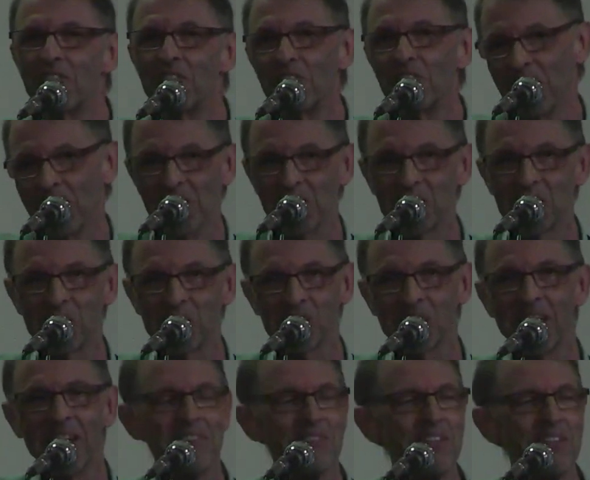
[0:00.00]
this,
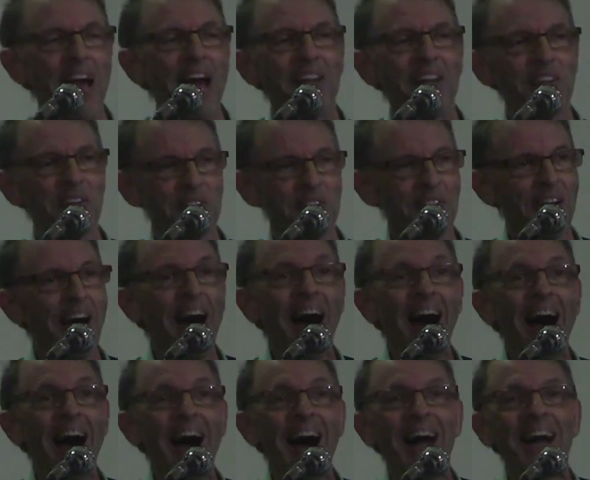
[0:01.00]
that
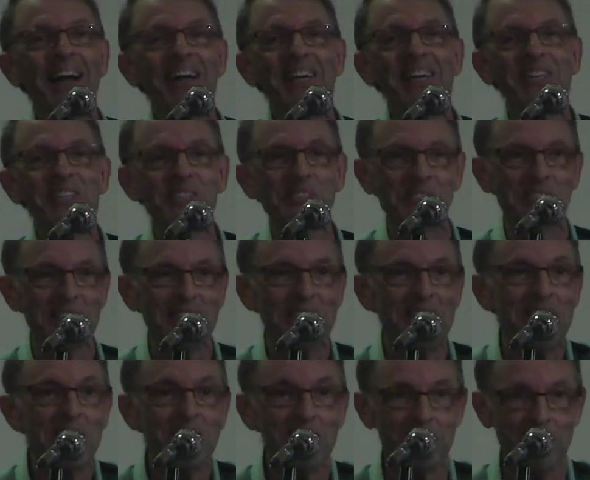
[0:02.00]
Christ
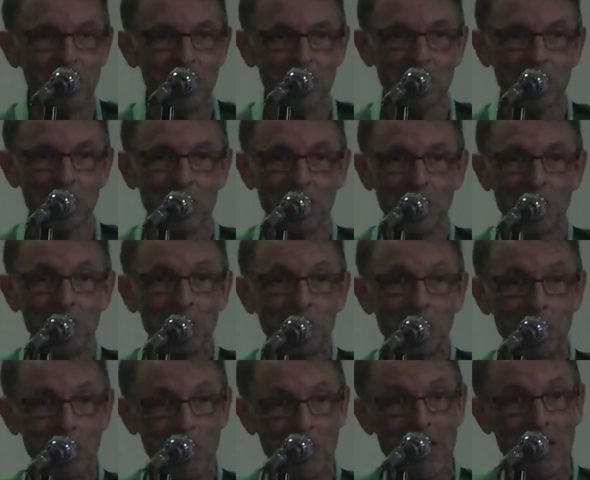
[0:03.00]
liveth in
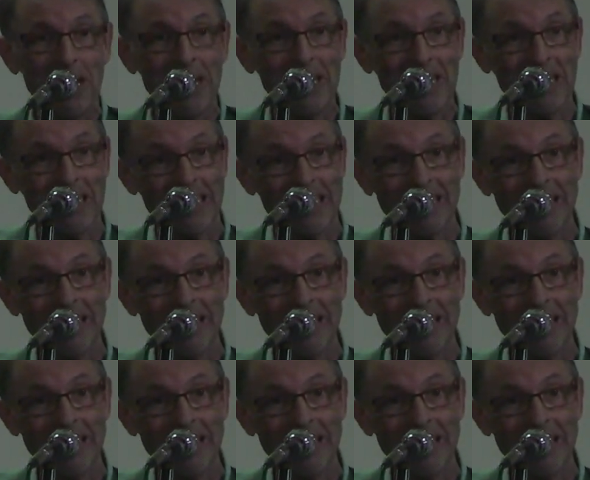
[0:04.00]
me.